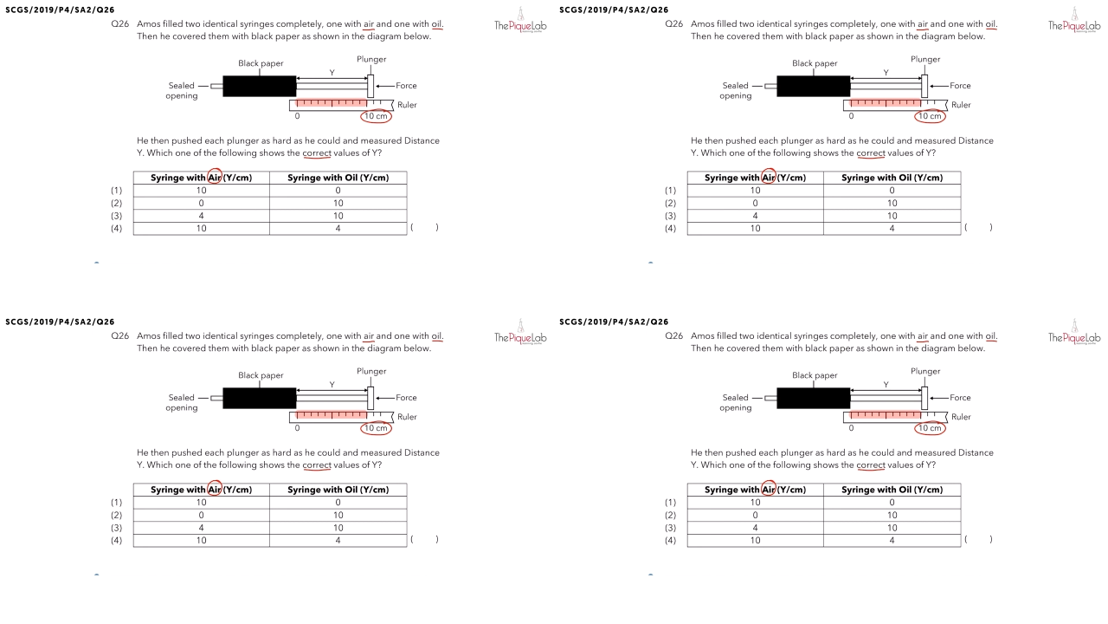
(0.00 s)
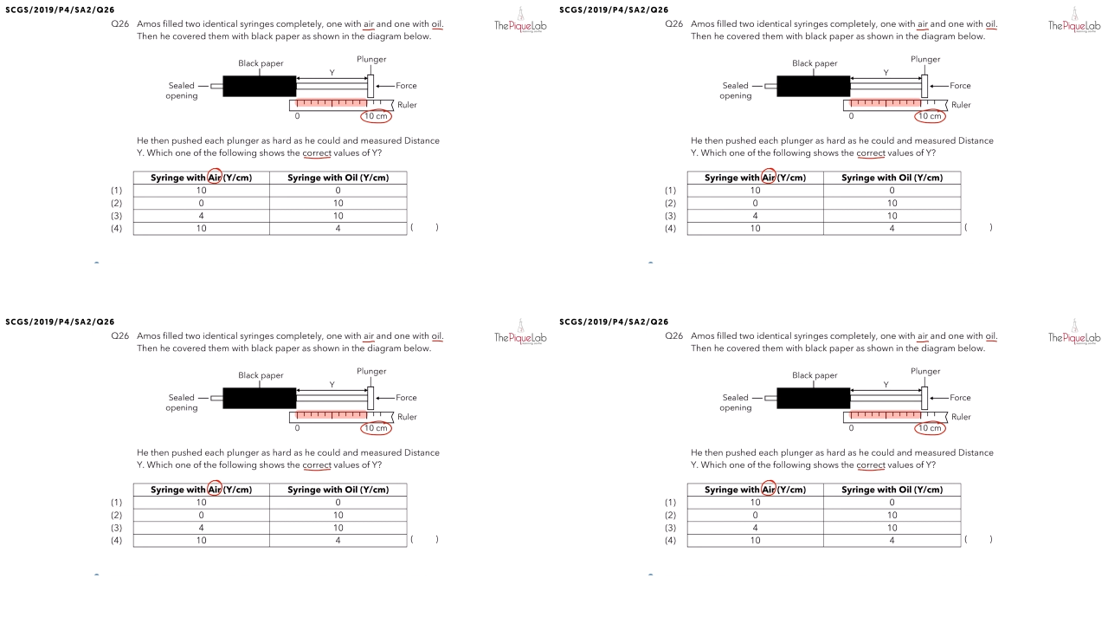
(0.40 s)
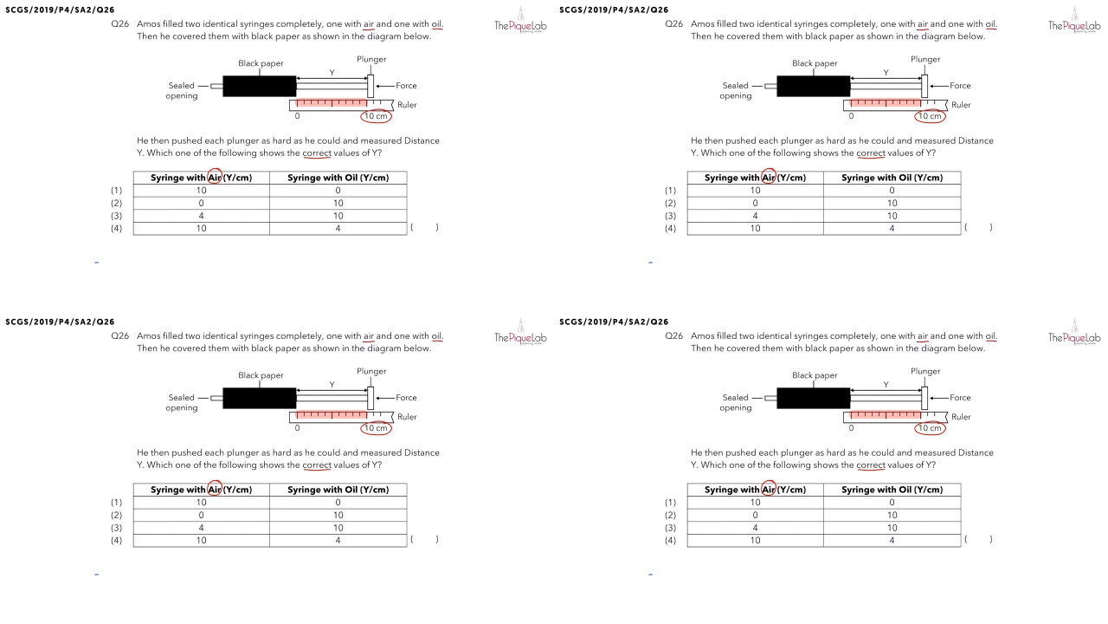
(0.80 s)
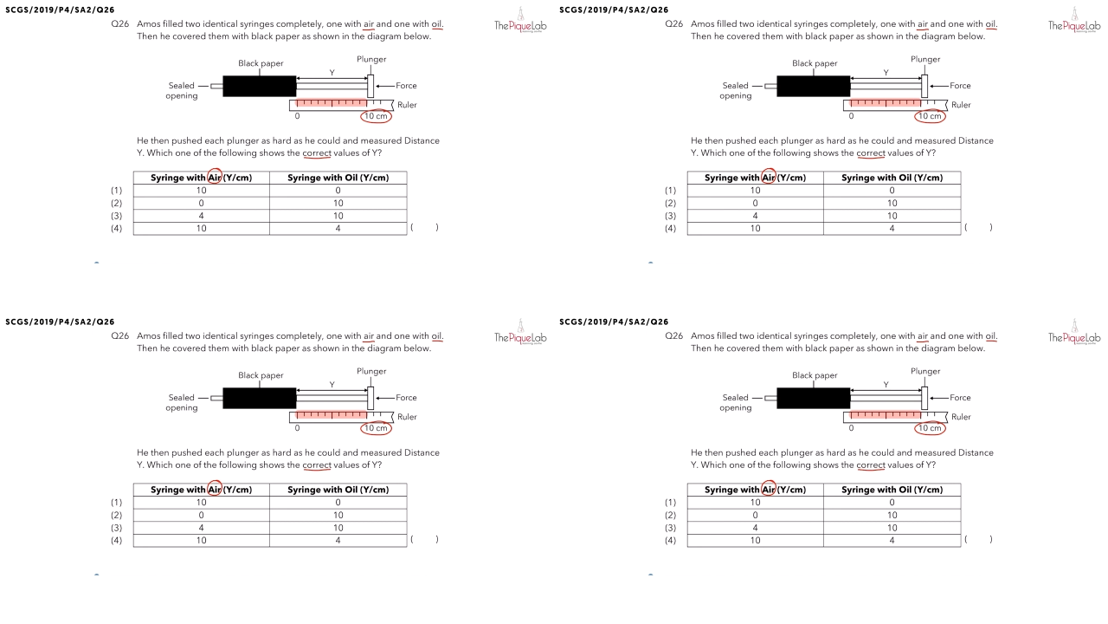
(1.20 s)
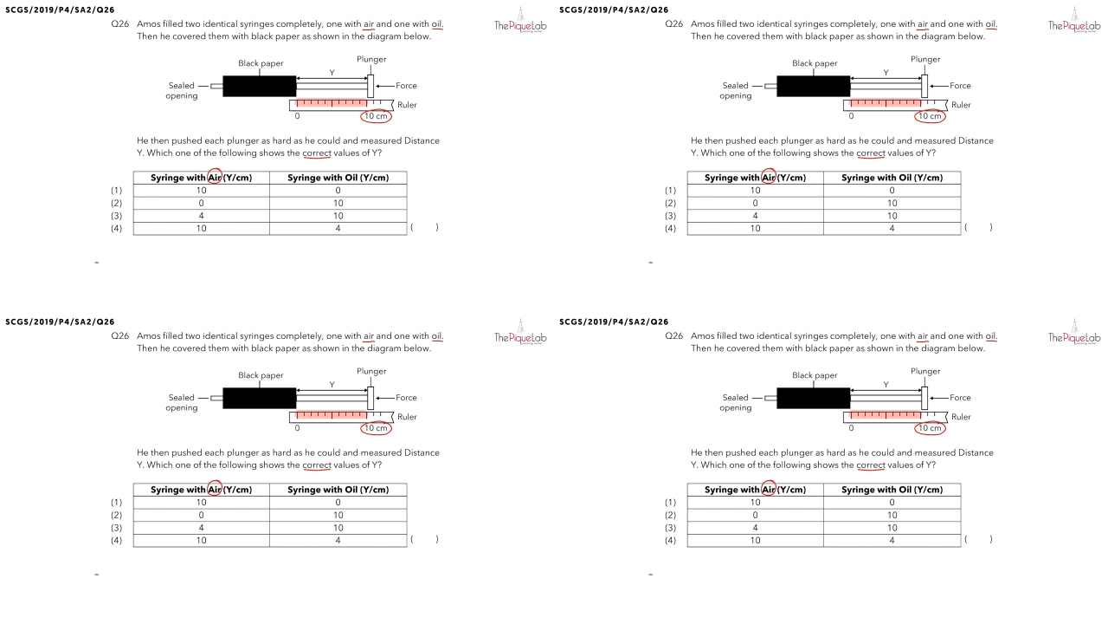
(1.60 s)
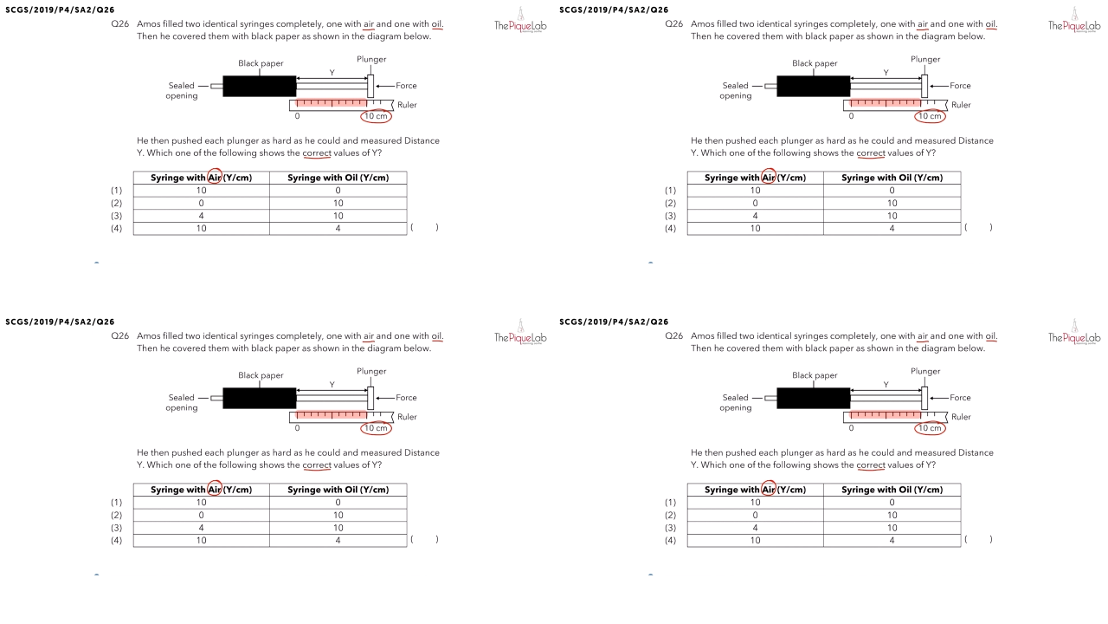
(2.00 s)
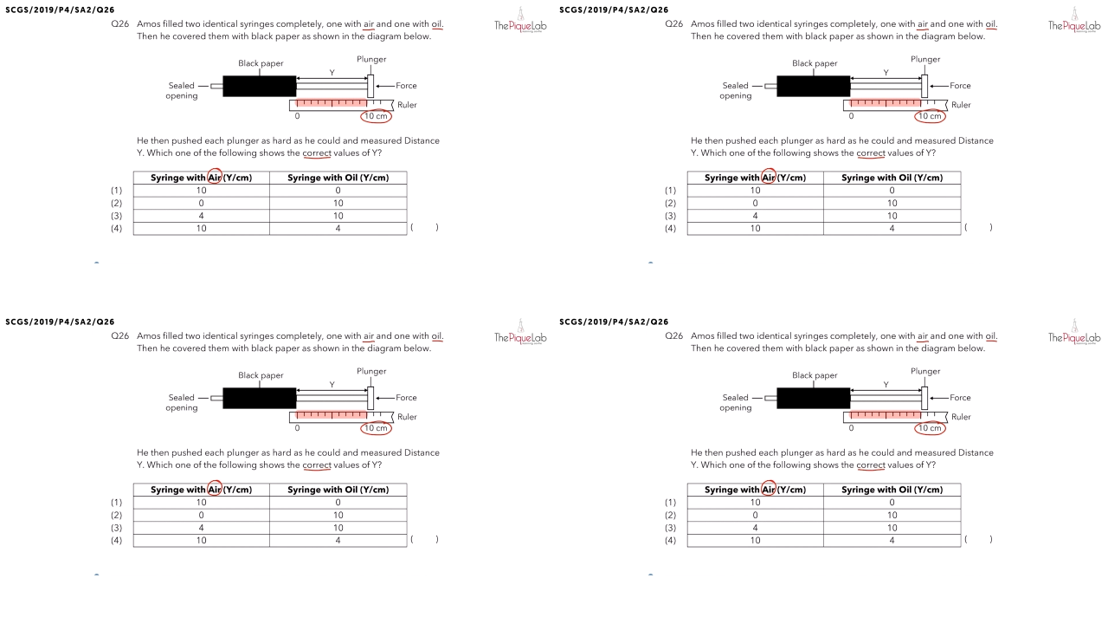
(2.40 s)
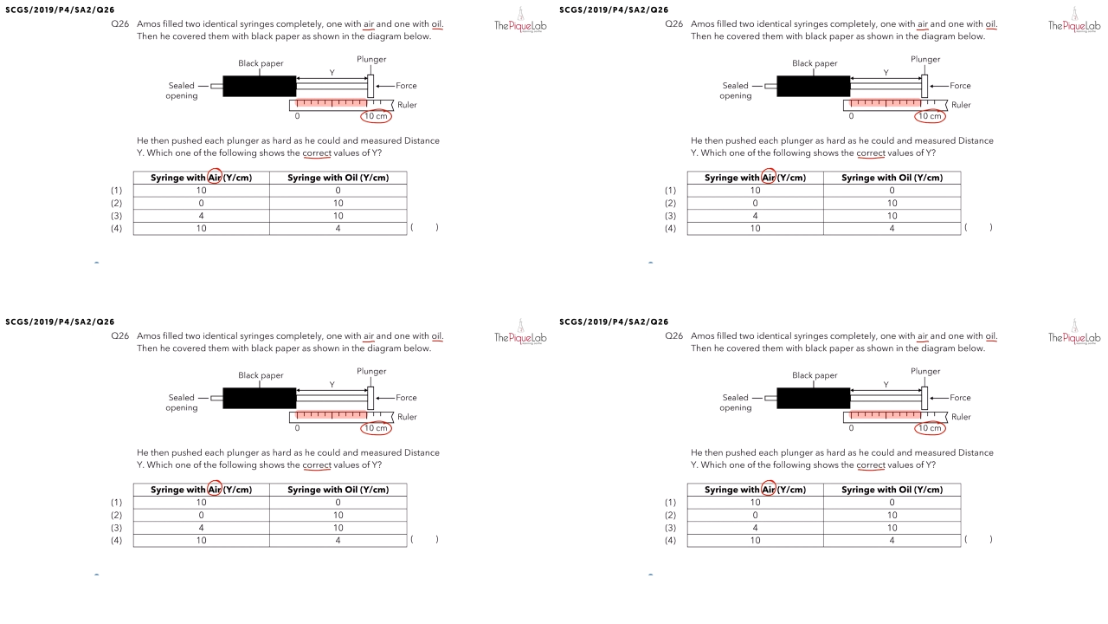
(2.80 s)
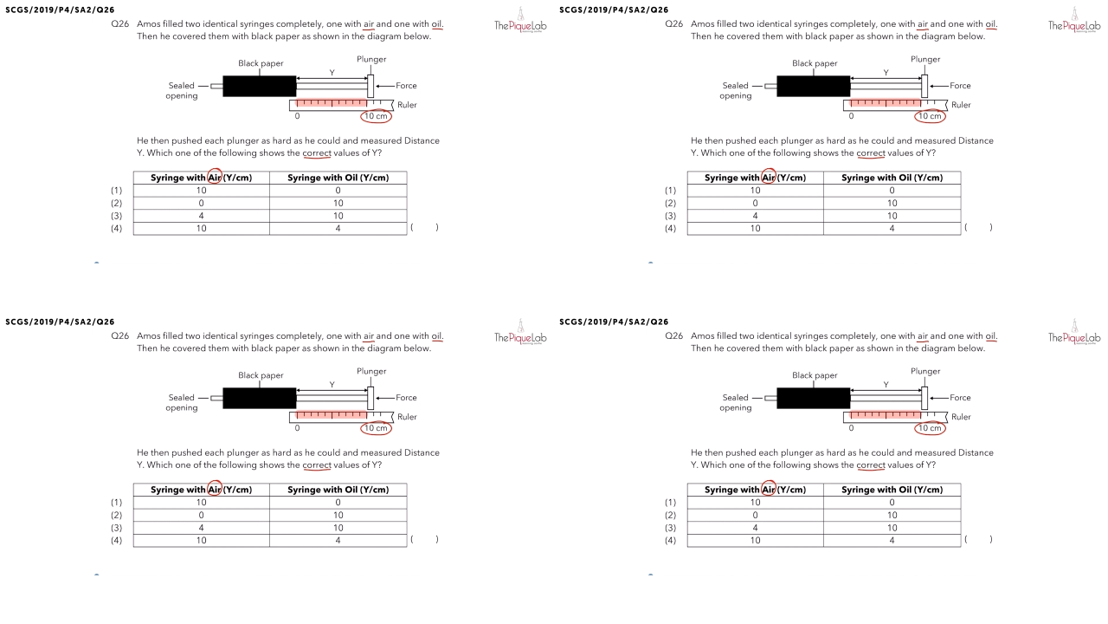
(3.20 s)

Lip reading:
(no speaker visible)